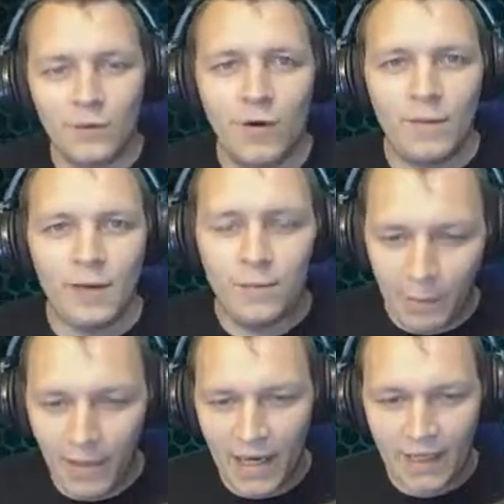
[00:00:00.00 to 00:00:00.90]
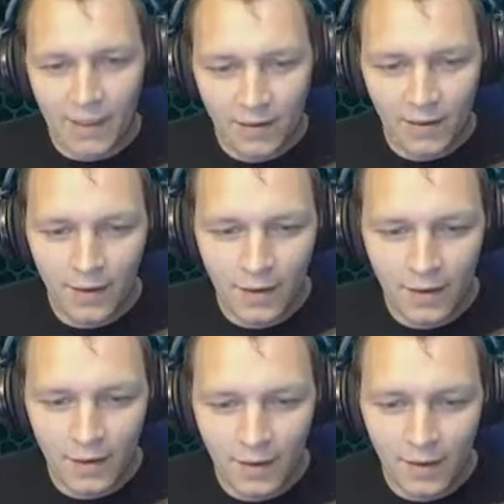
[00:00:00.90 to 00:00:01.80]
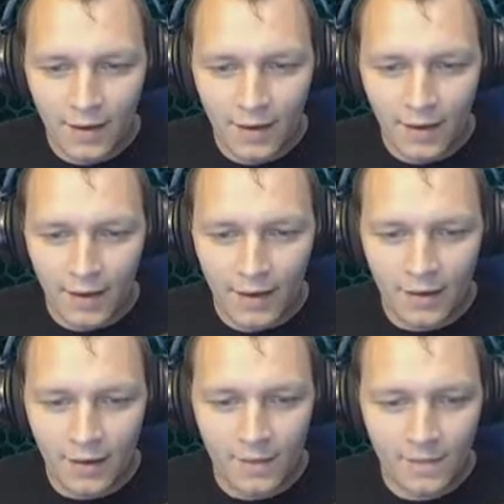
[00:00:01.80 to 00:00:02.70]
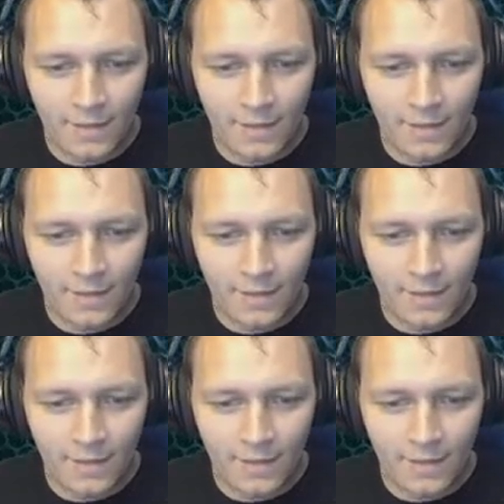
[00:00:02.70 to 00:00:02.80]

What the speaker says: to robbing a big bank. And